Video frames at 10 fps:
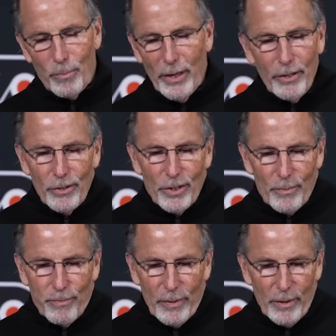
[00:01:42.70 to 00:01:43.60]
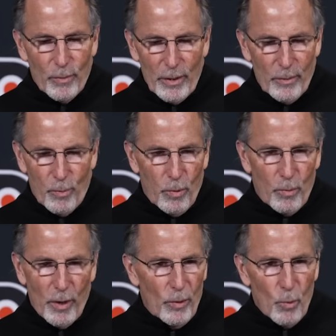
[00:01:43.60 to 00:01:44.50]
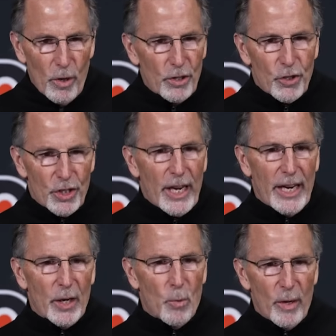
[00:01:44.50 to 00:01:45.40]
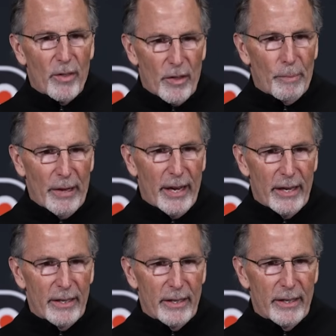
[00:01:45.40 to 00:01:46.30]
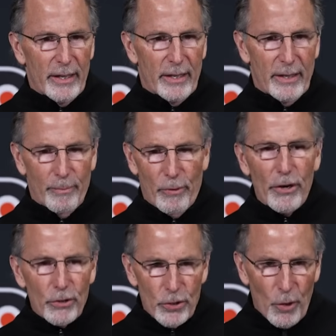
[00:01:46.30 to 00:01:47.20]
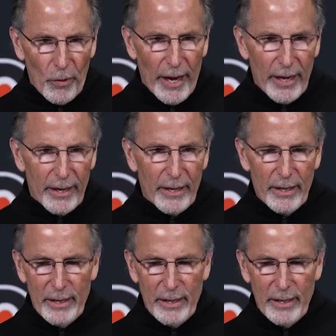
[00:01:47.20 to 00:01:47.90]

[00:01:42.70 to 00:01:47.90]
Players, we're staying with the plan, and players know that.